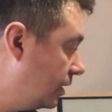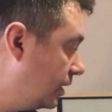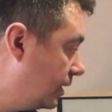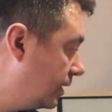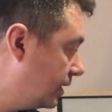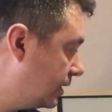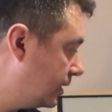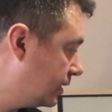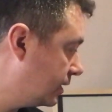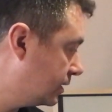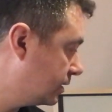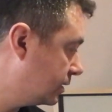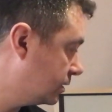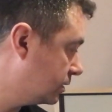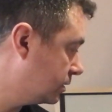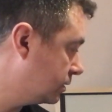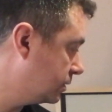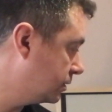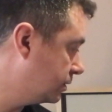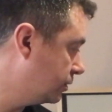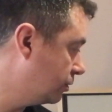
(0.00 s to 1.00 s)

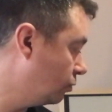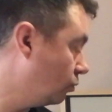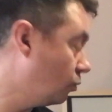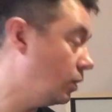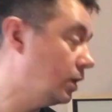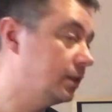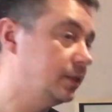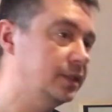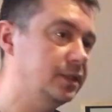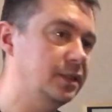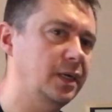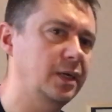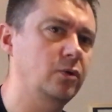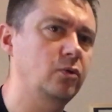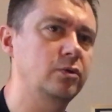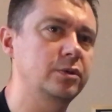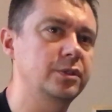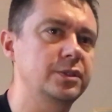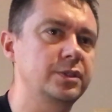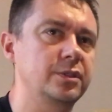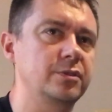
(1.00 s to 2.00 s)
And the one that I
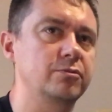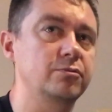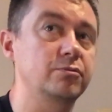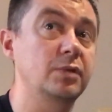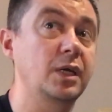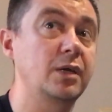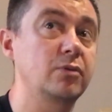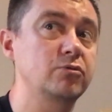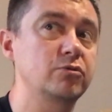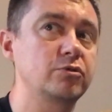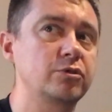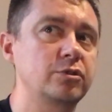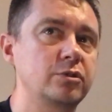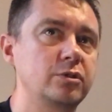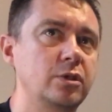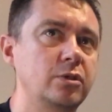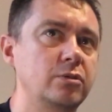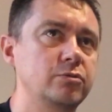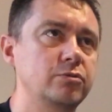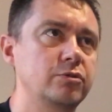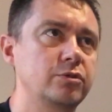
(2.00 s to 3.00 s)
ordered in round
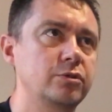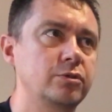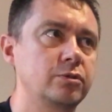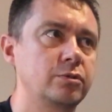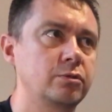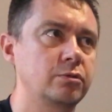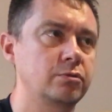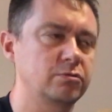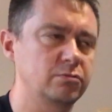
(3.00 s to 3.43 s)
stones,